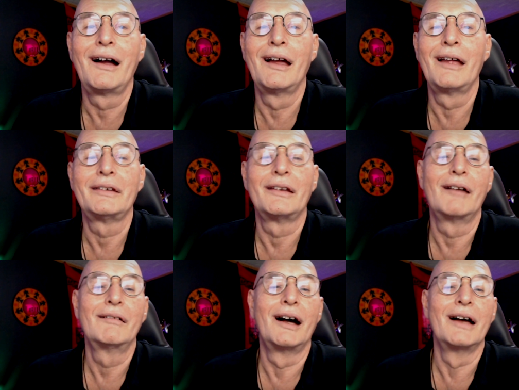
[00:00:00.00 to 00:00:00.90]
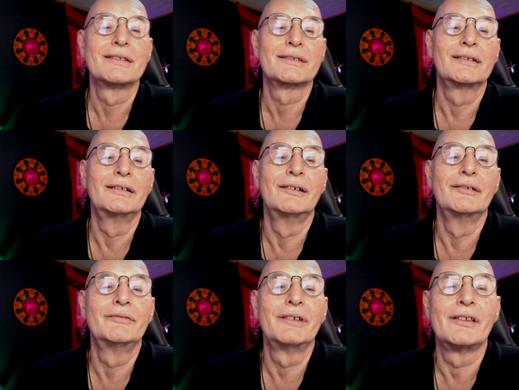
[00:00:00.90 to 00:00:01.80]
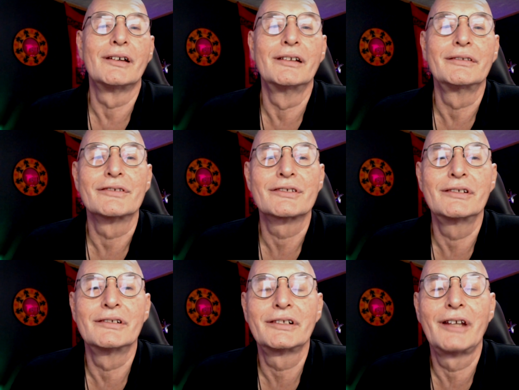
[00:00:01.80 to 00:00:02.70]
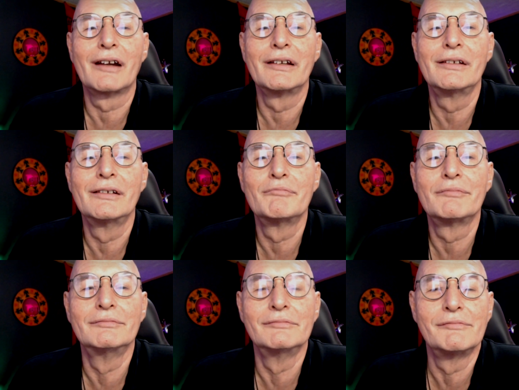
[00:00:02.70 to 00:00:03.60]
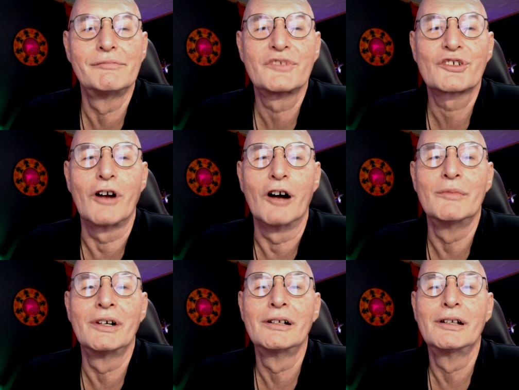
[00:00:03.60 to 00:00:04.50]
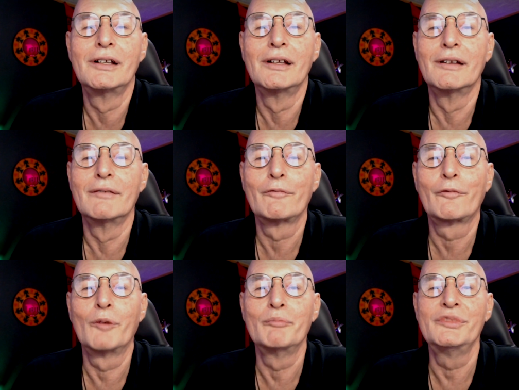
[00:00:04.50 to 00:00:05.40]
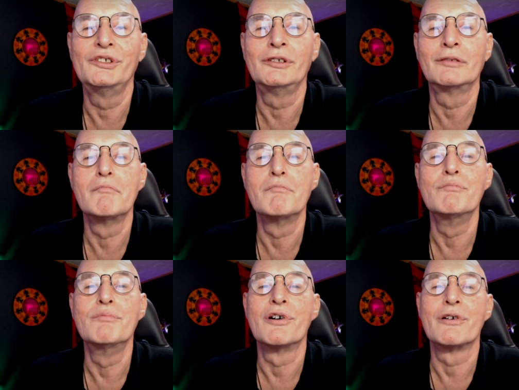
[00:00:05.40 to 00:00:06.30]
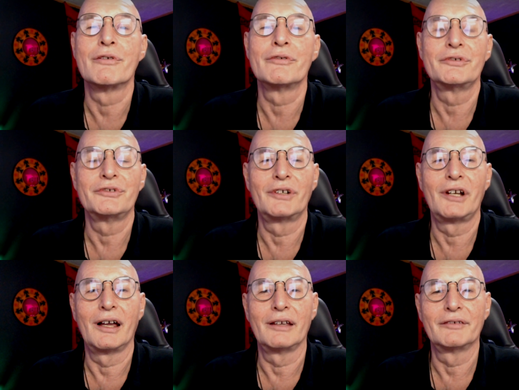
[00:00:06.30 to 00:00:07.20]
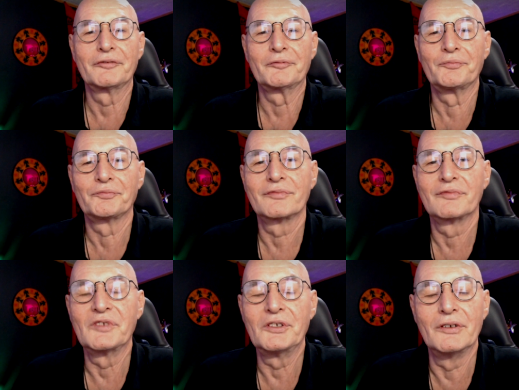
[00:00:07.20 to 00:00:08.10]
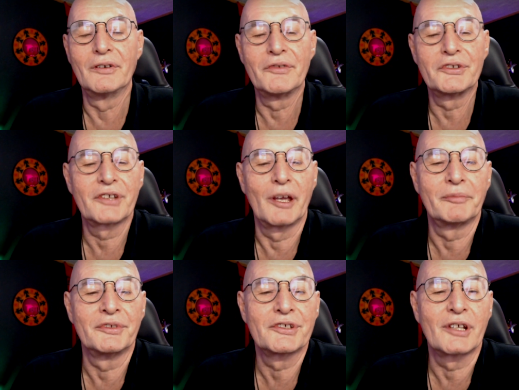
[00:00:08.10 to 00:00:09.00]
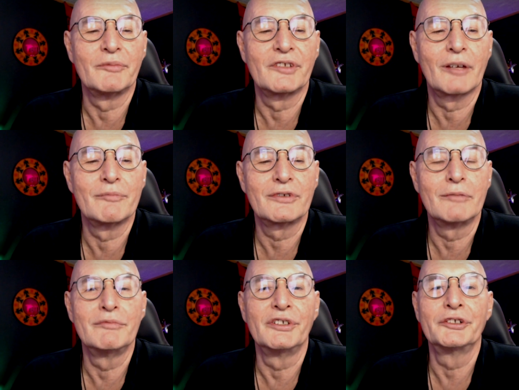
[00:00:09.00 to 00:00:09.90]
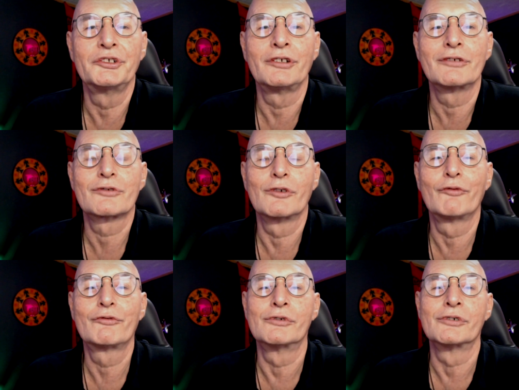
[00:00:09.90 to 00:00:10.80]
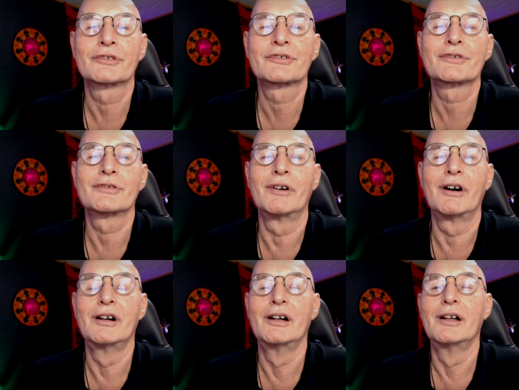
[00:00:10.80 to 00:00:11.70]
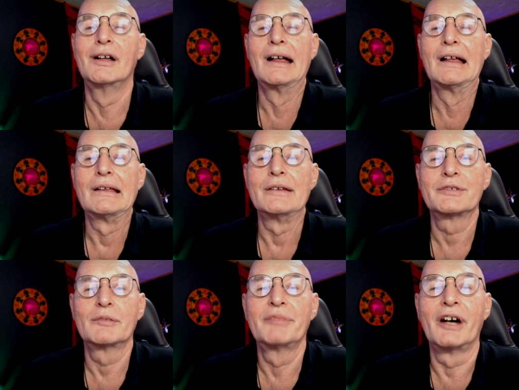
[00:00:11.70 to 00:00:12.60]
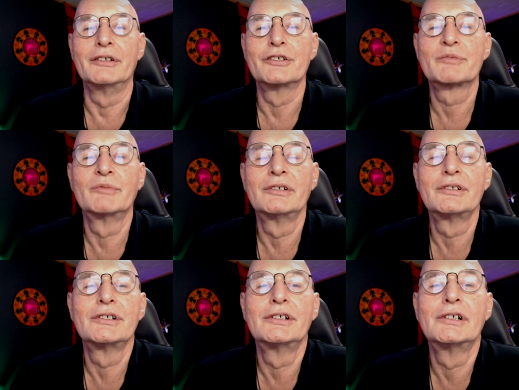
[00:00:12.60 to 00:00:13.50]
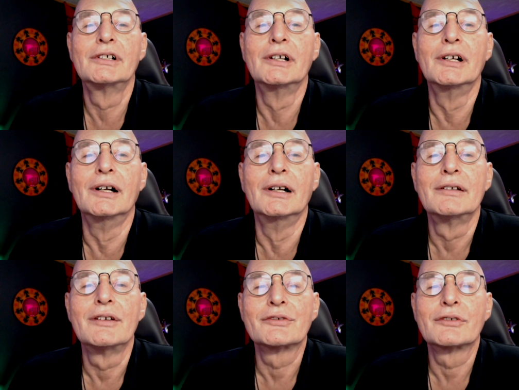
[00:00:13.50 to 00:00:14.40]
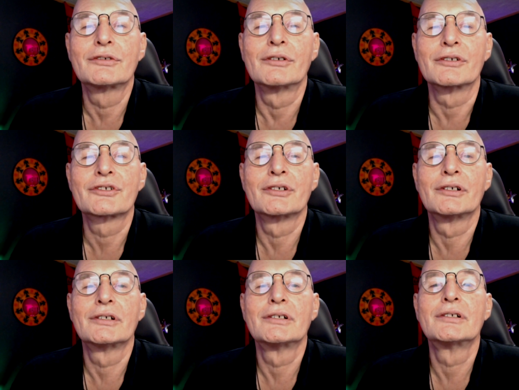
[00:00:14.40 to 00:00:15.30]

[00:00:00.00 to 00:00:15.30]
I'd now ask whether you still carry trauma from being burned alive. You know, this happens sometimes in buildings or forts or as a punishment, as a torture.